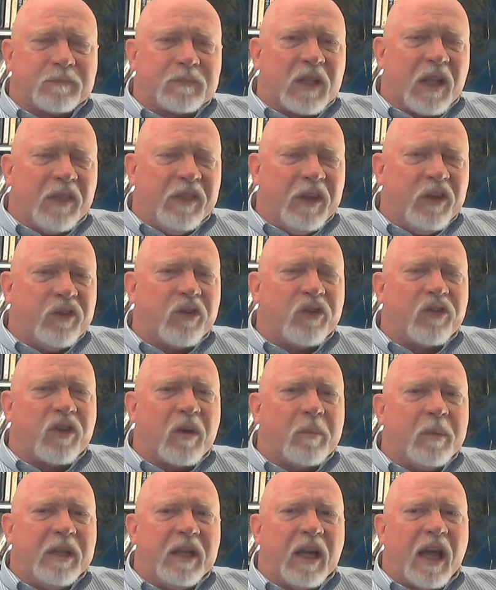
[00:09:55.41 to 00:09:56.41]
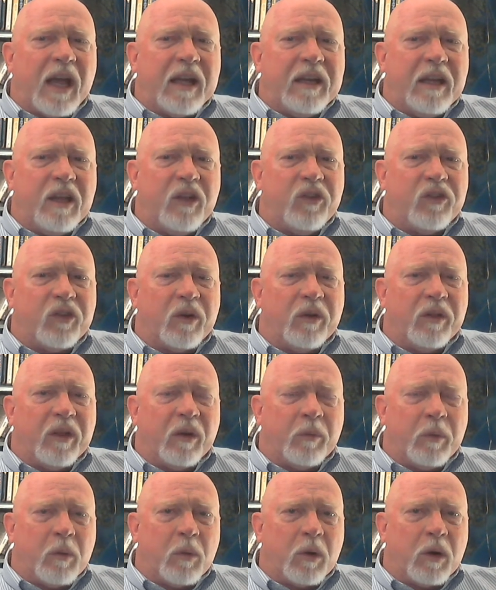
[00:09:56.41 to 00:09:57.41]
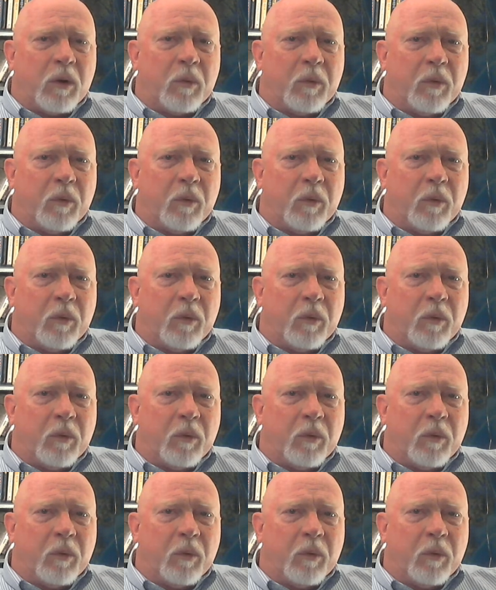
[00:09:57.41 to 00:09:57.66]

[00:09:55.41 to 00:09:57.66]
These are some of the ideas that we want to